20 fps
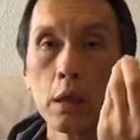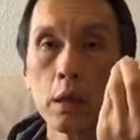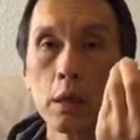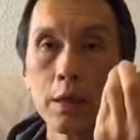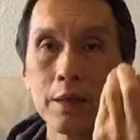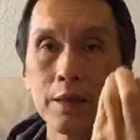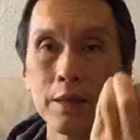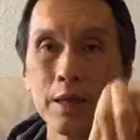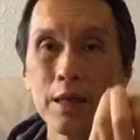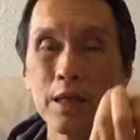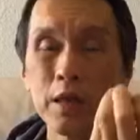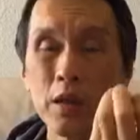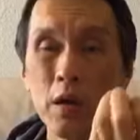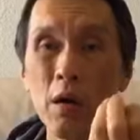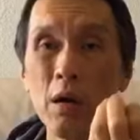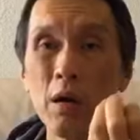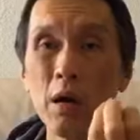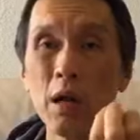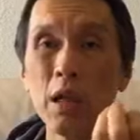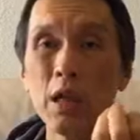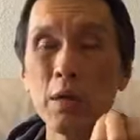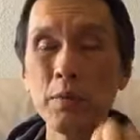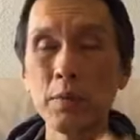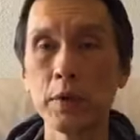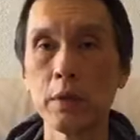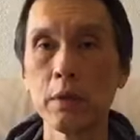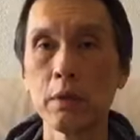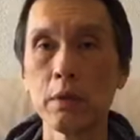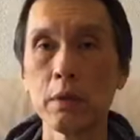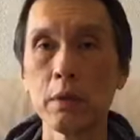the sixth core
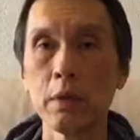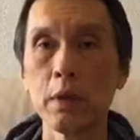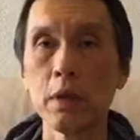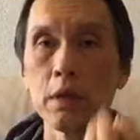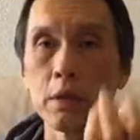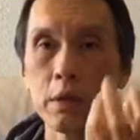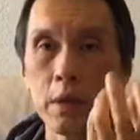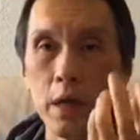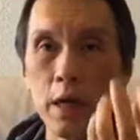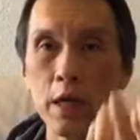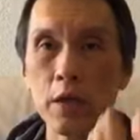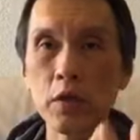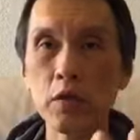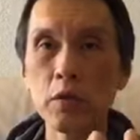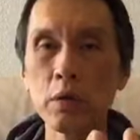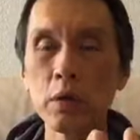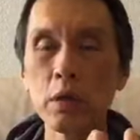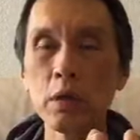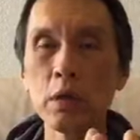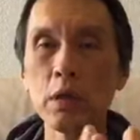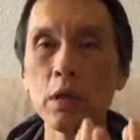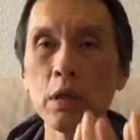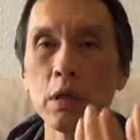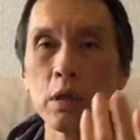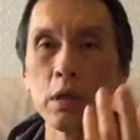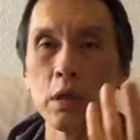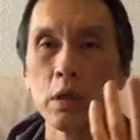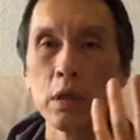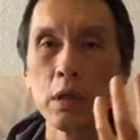element is actually